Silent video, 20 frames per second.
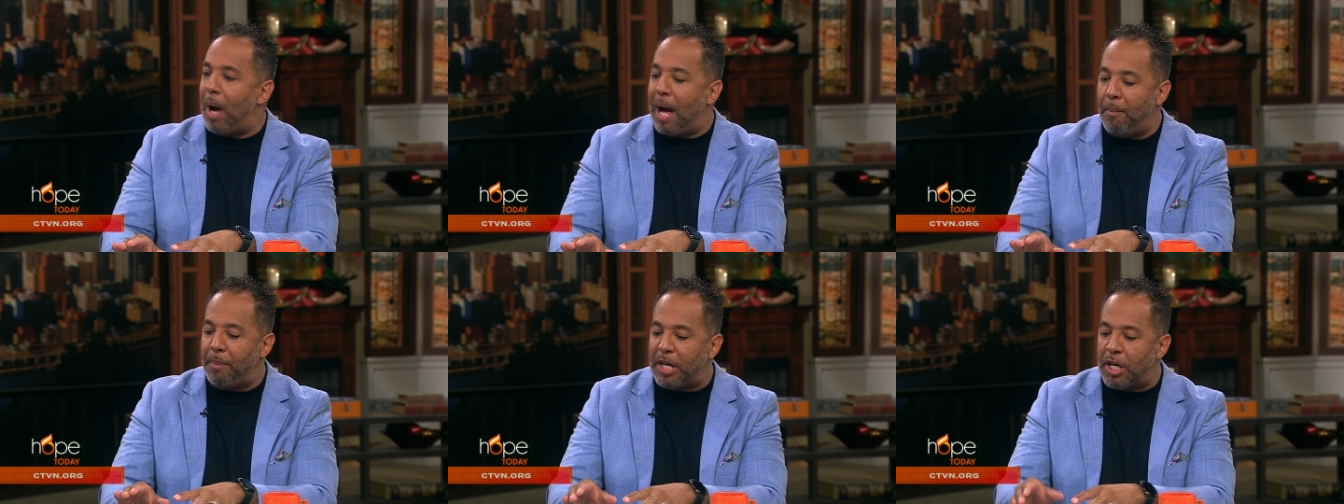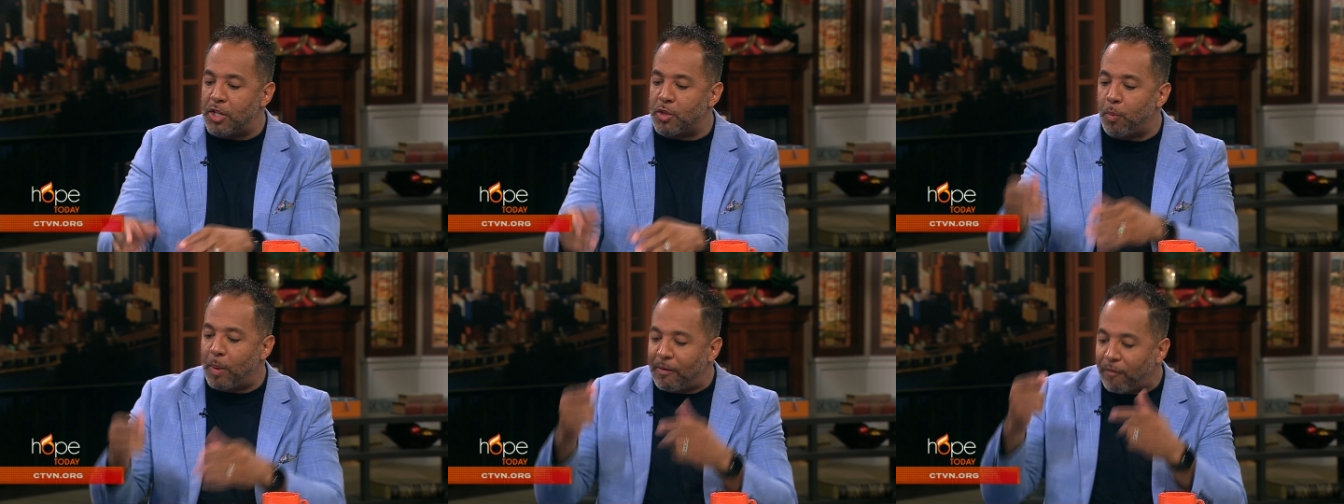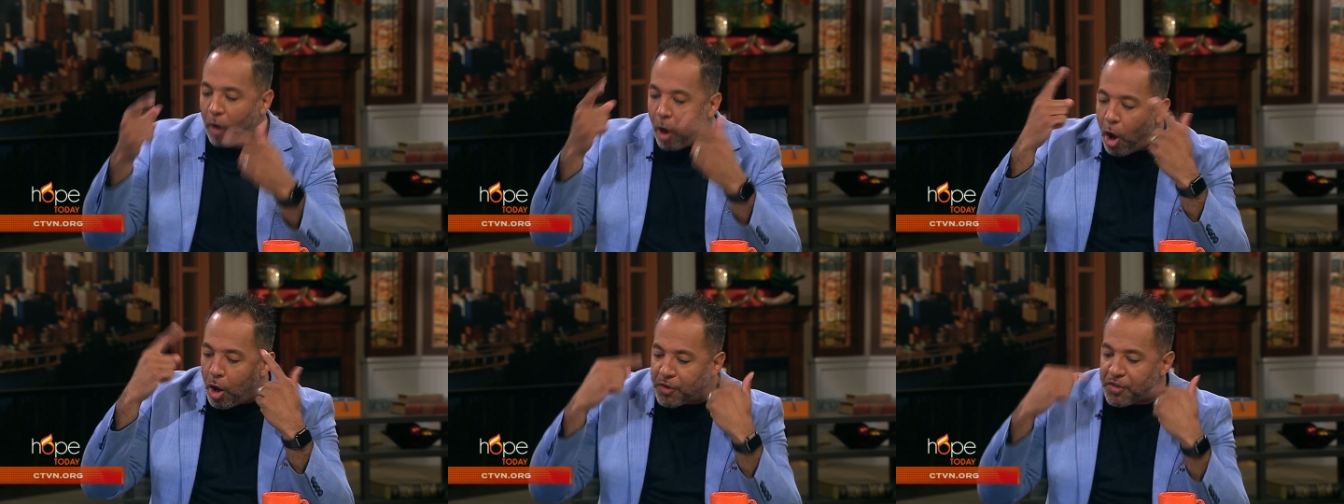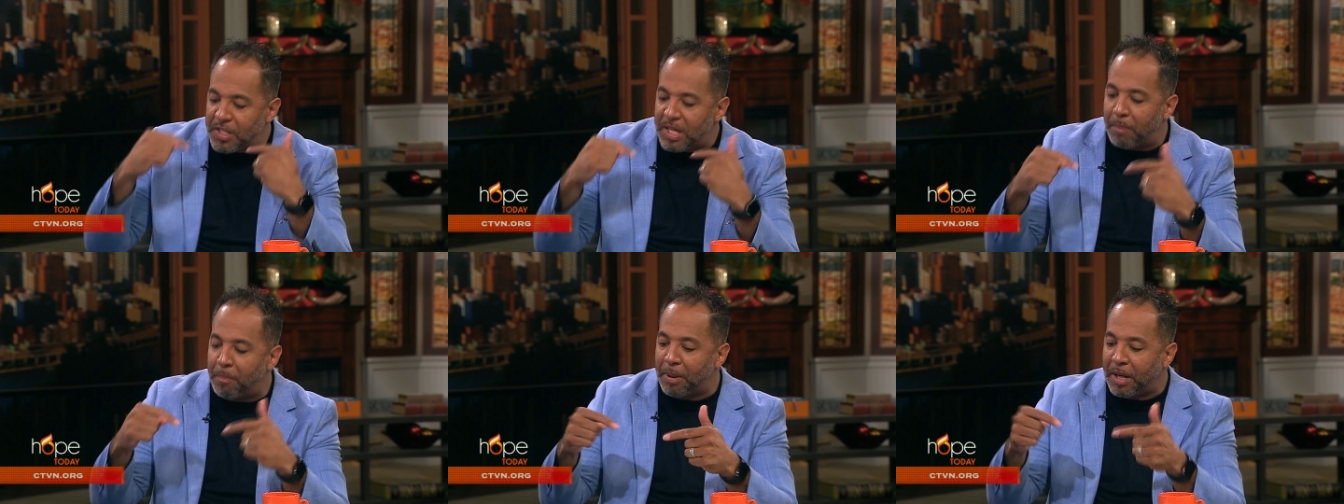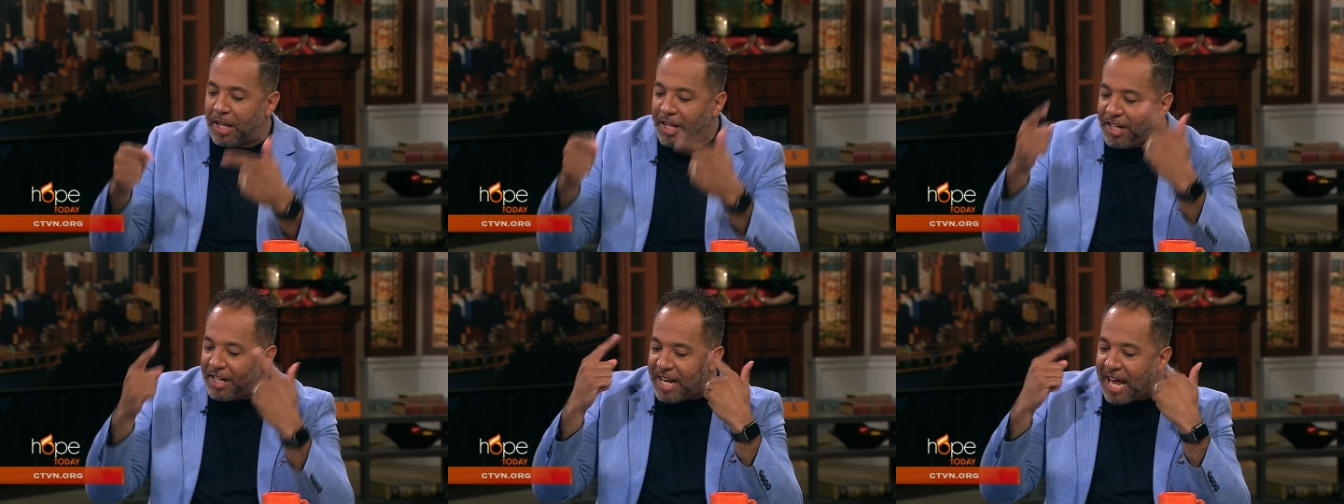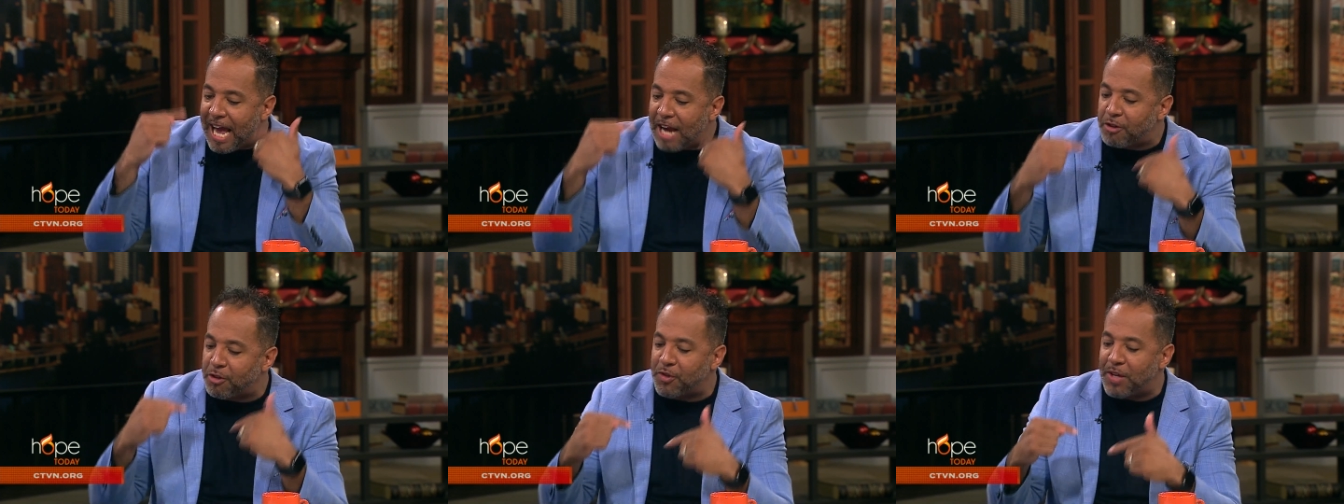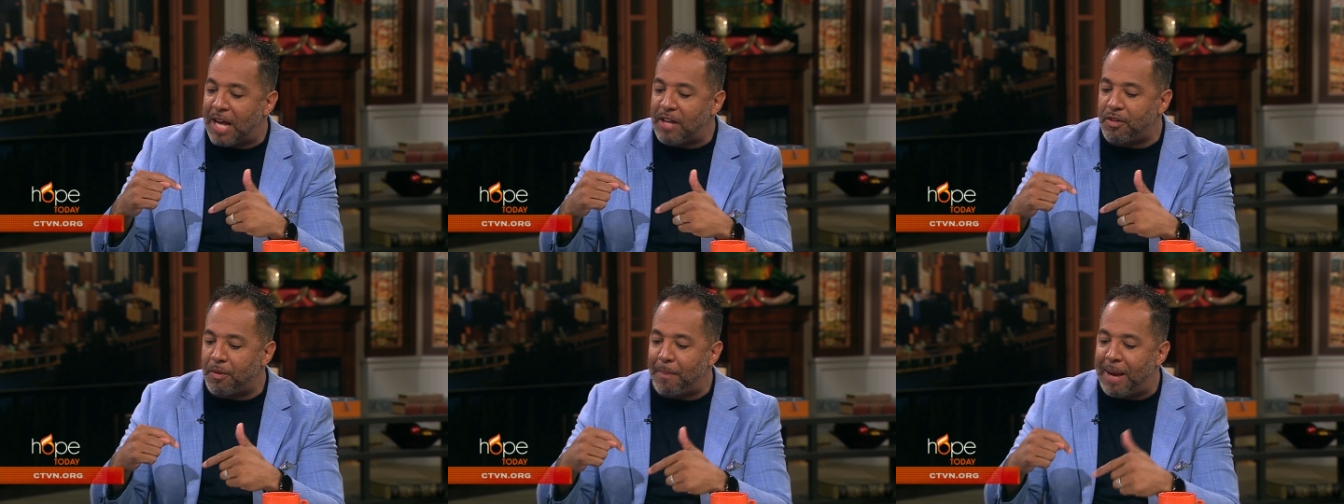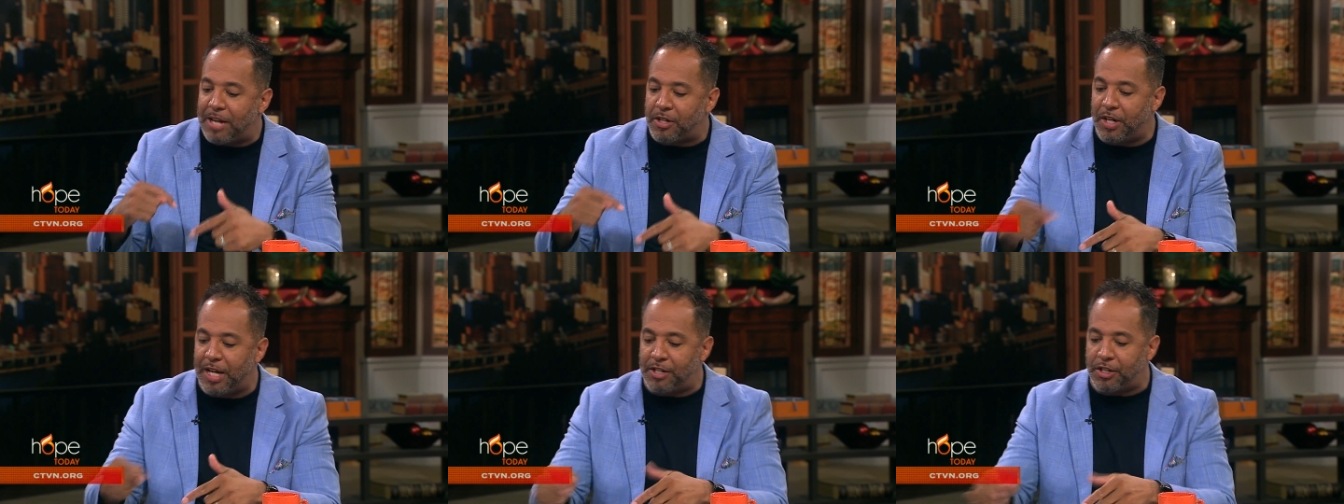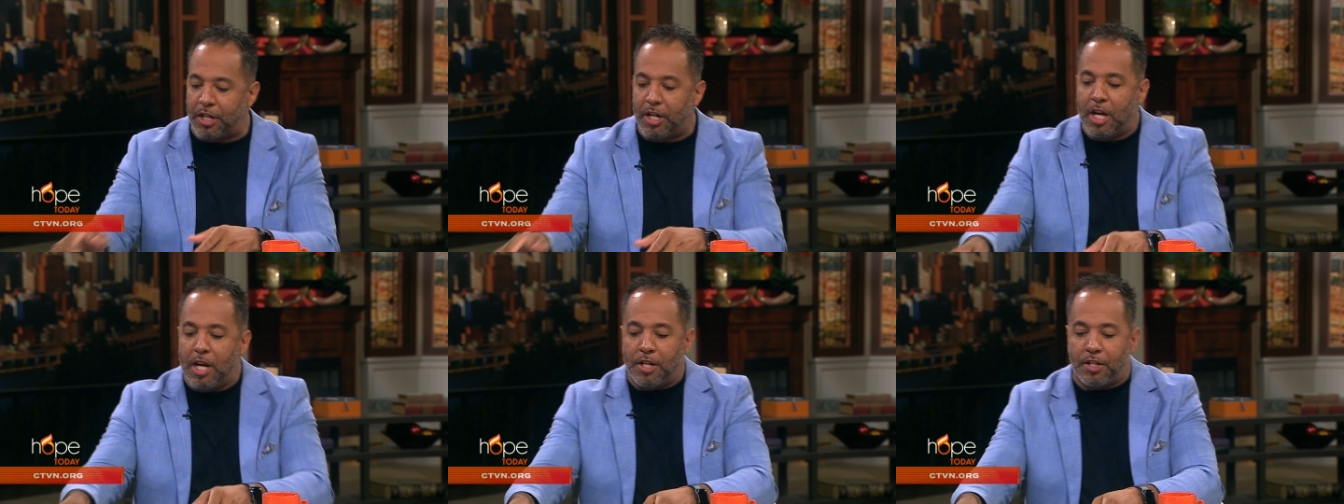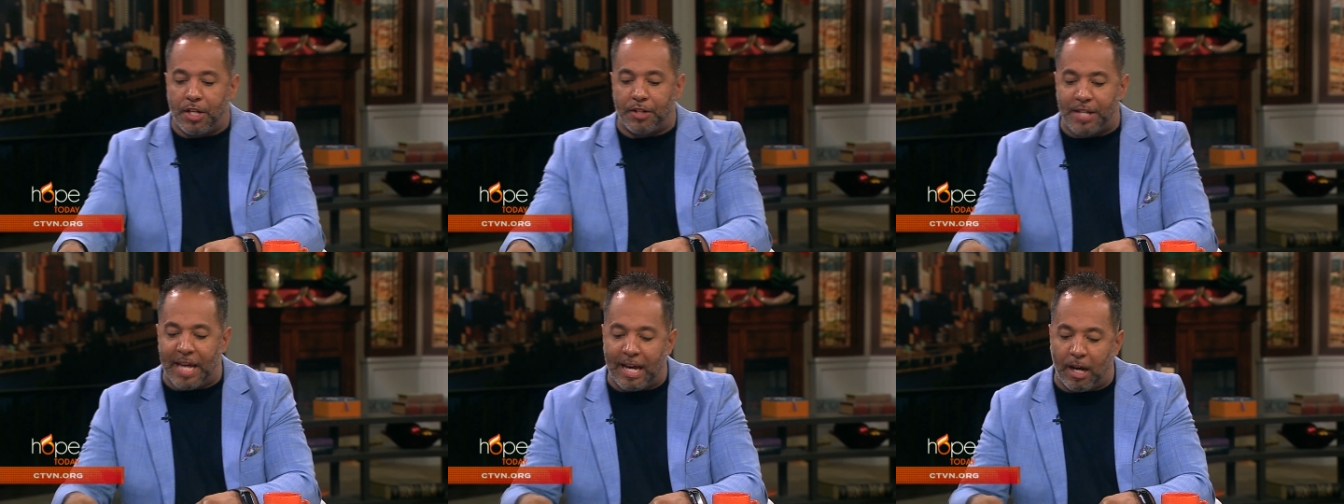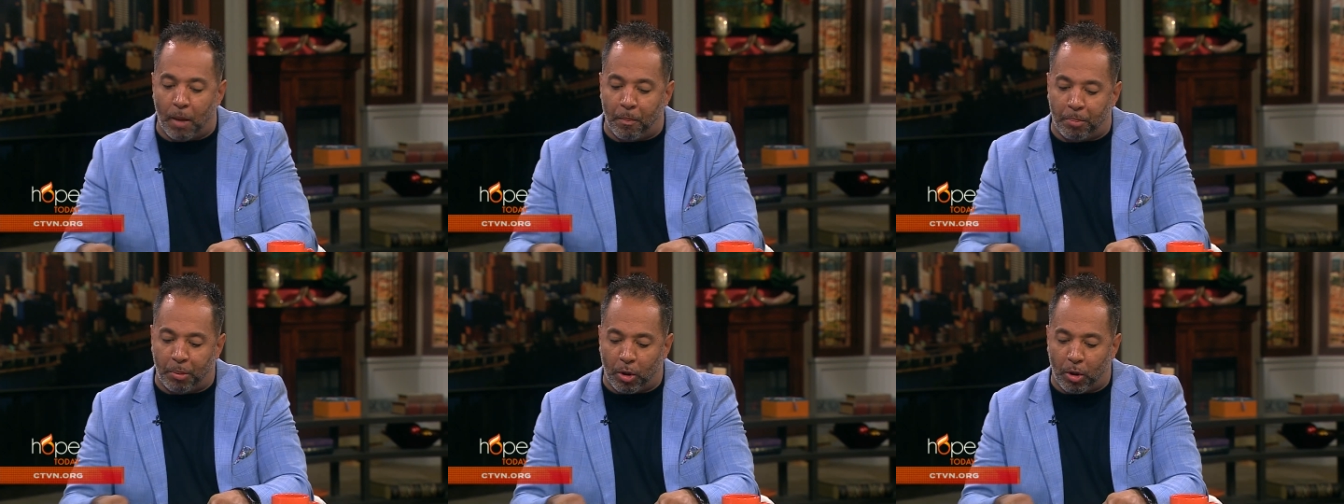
Why? Because we've lost the ability to exercise imagination, to take a